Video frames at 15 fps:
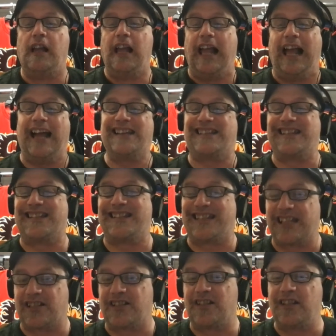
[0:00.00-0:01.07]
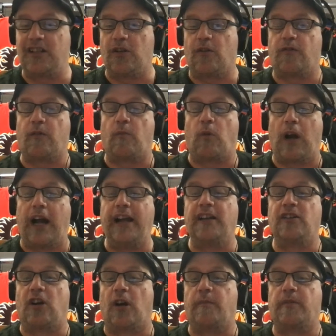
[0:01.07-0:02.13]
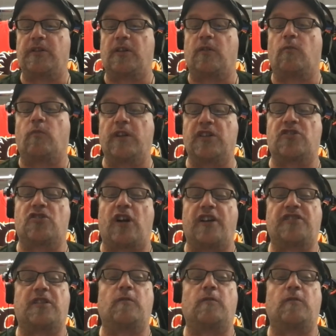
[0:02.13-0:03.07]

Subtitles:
has his sixth of the year from Ryan Carpenter and Reese Johnson.